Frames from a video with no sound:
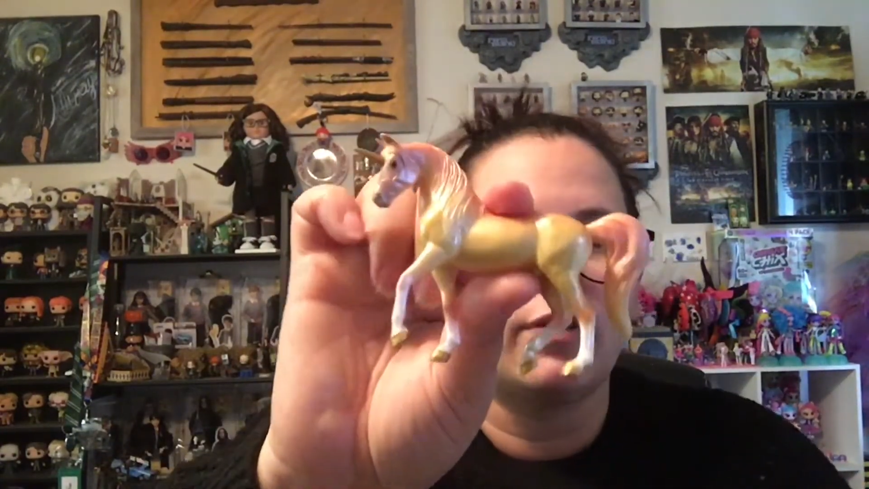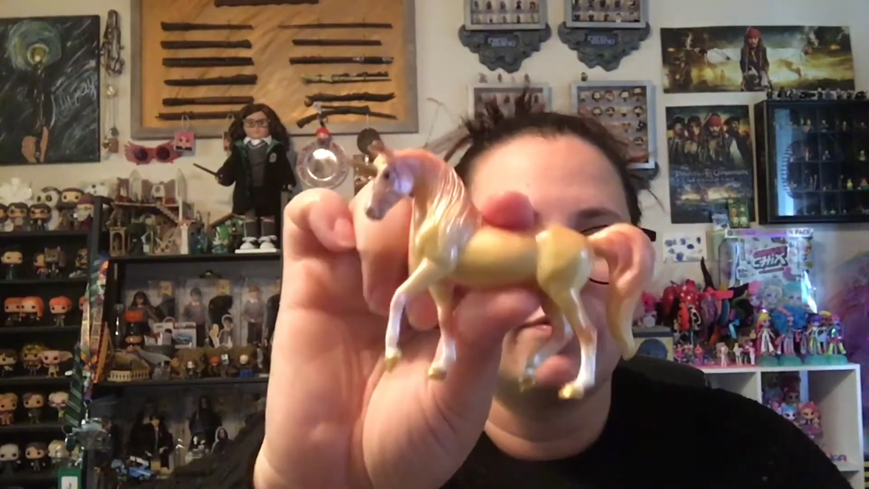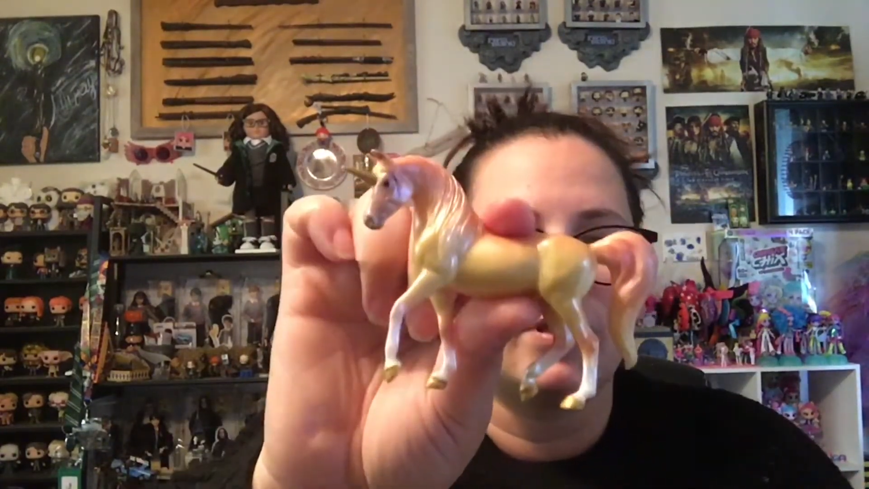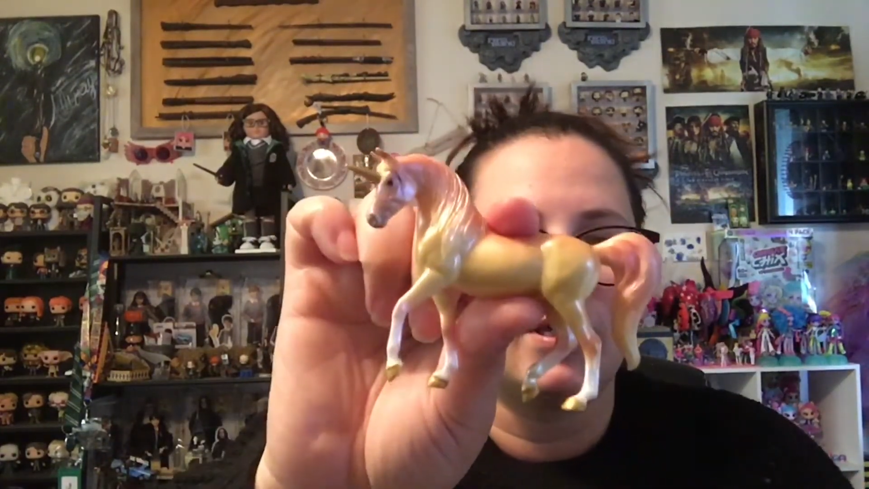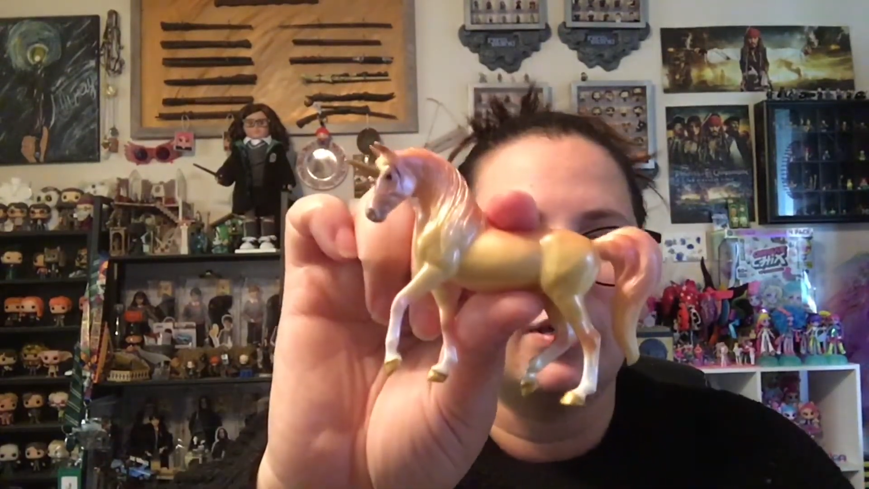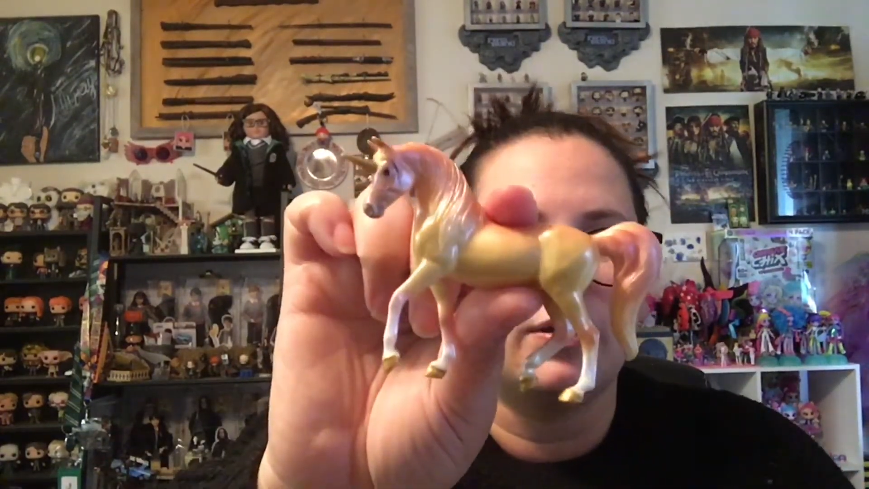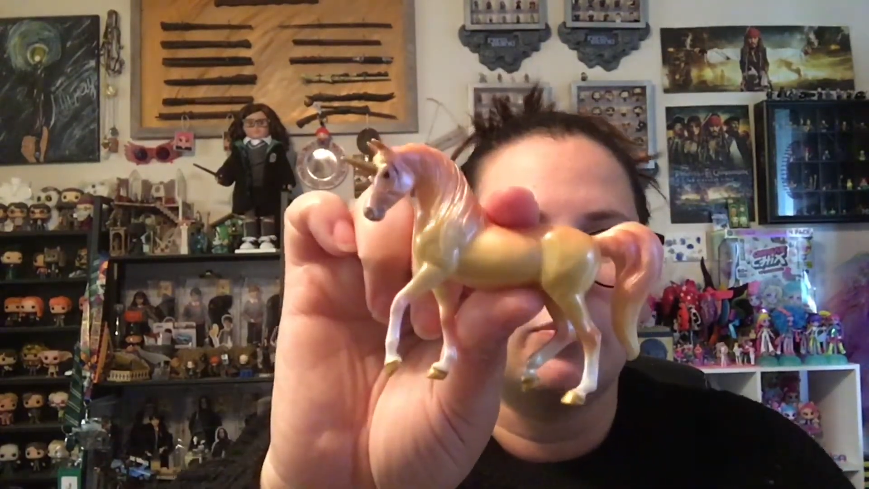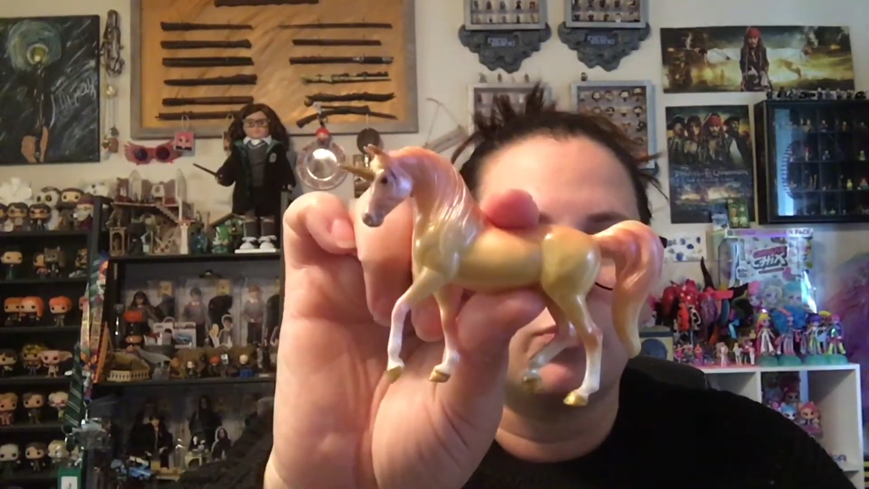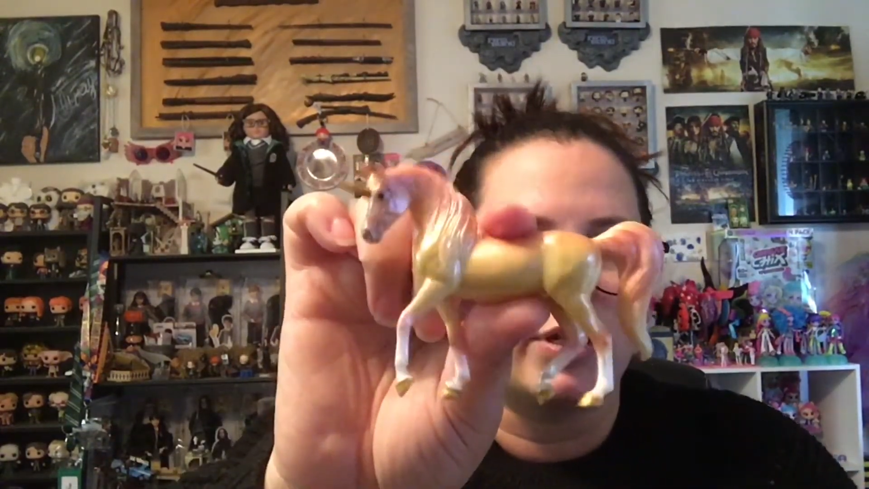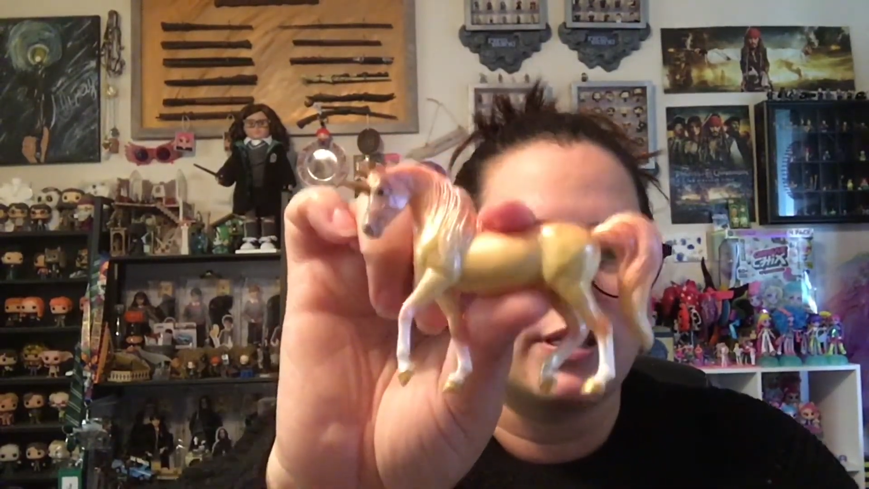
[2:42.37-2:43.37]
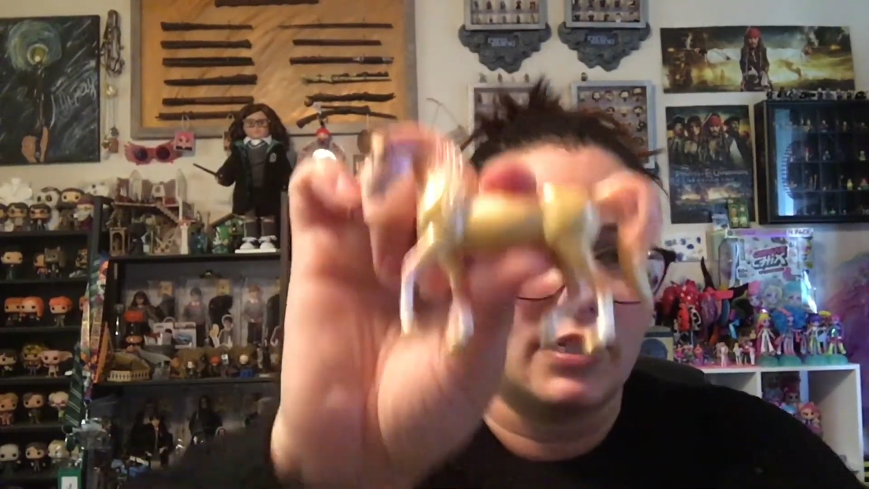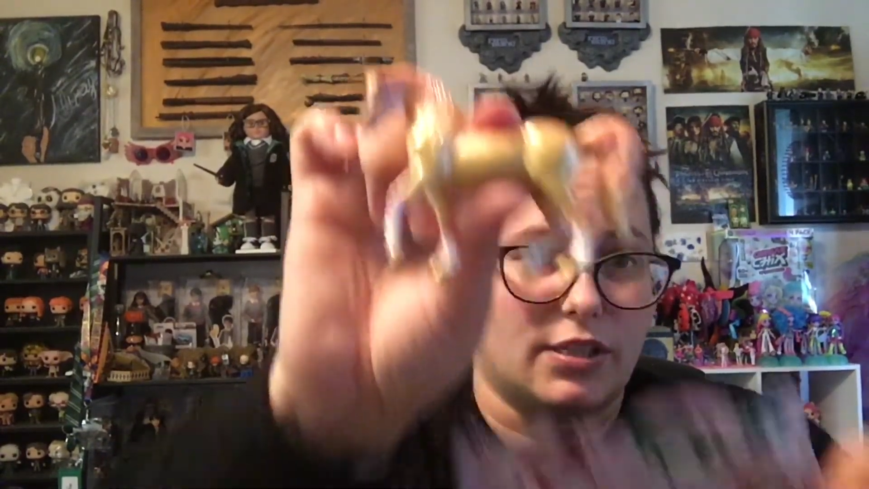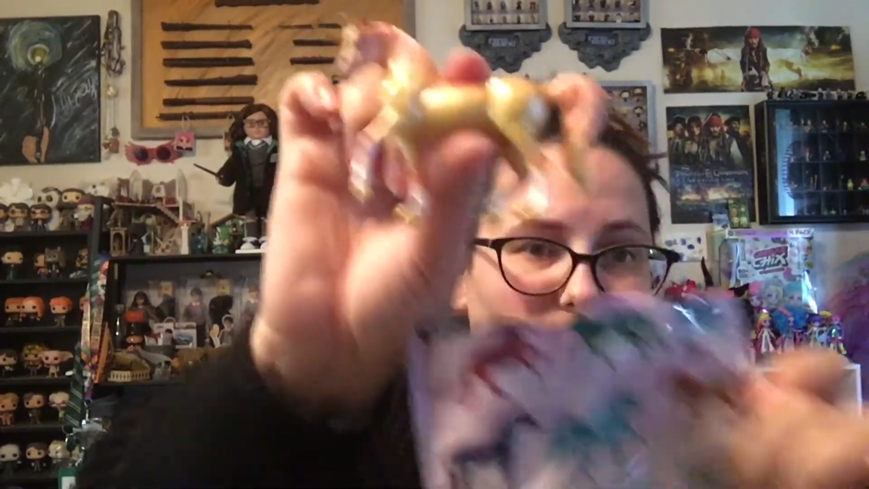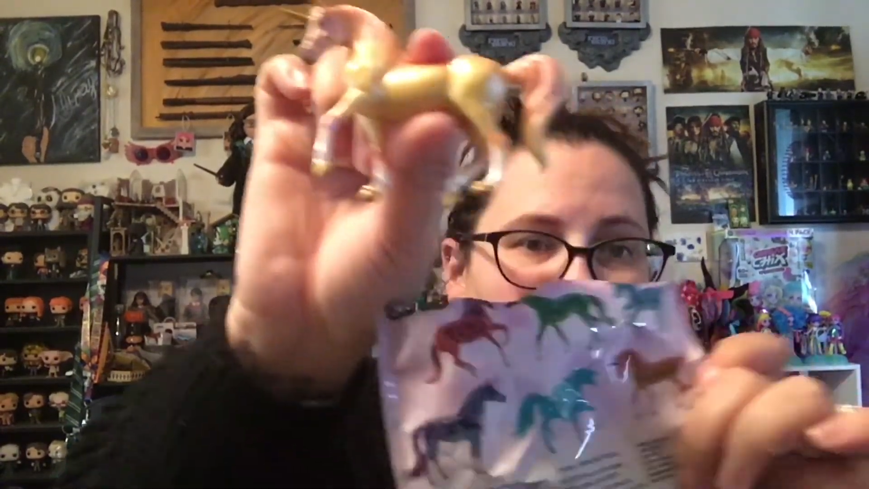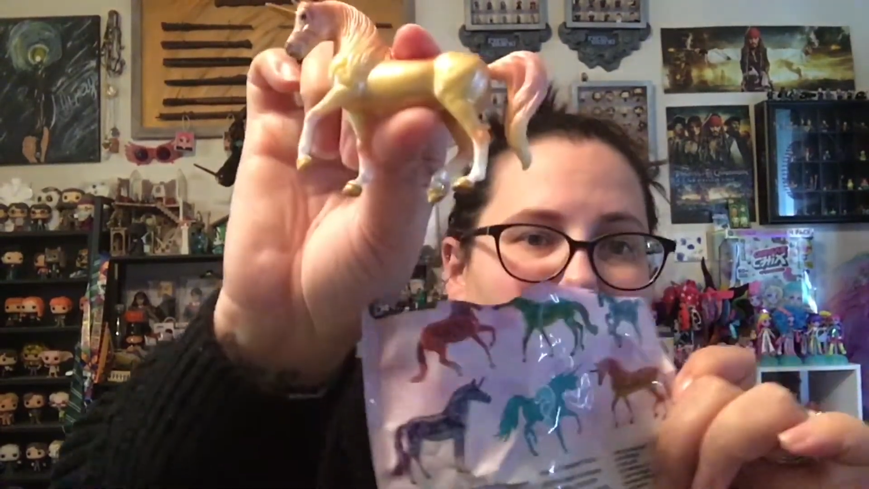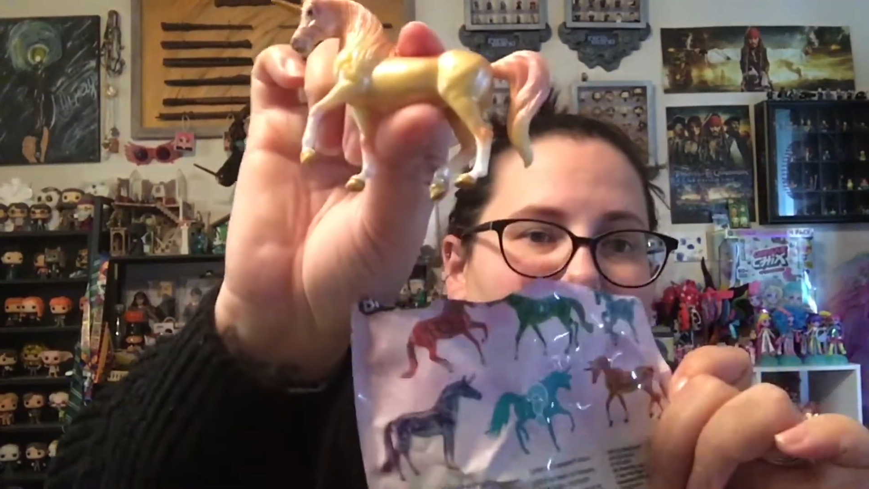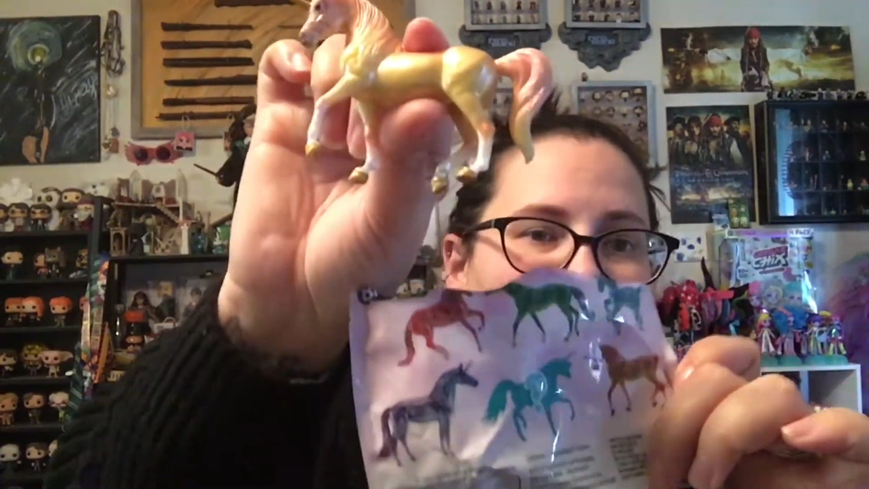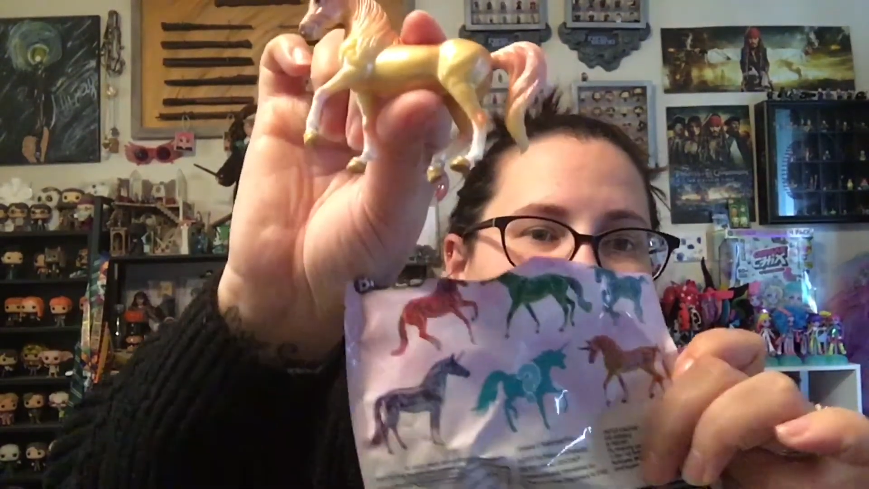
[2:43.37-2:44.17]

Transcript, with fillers: the ones that's on the back of the